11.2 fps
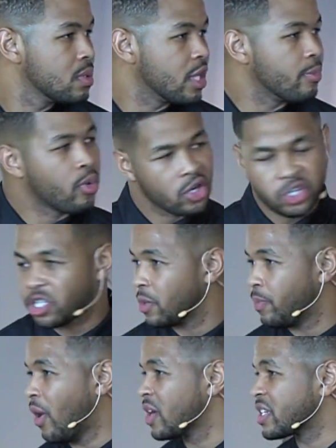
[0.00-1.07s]
They brought us to the
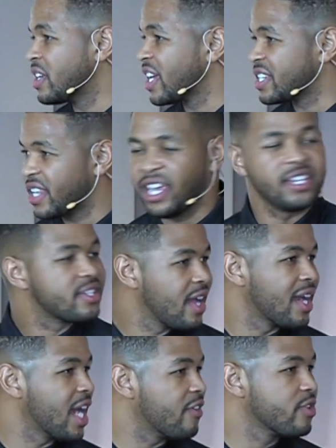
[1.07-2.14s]
park the next day. He
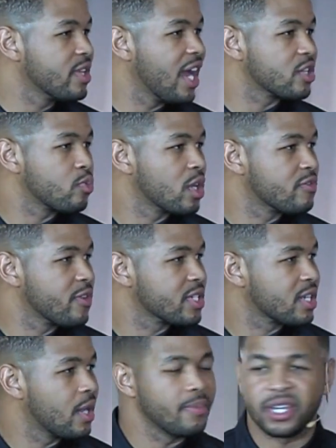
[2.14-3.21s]
signed every last one of us
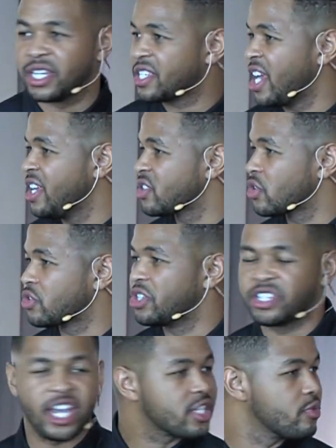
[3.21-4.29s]
up, and it changed the
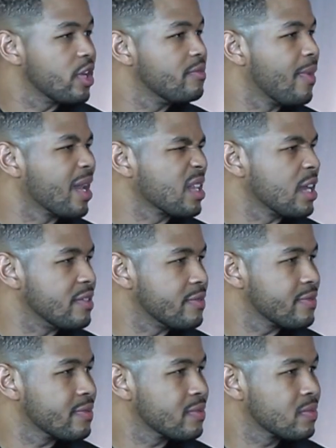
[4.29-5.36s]
trajectory of my life.
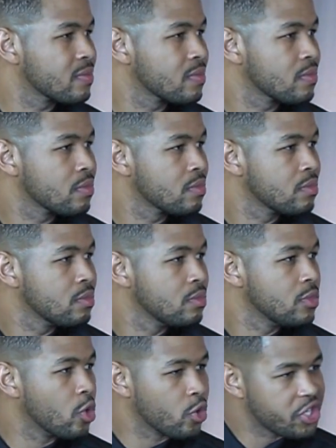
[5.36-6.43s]

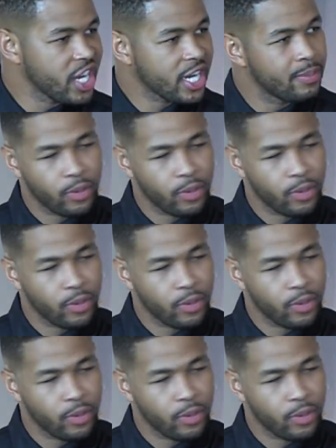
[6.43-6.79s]
You know, the second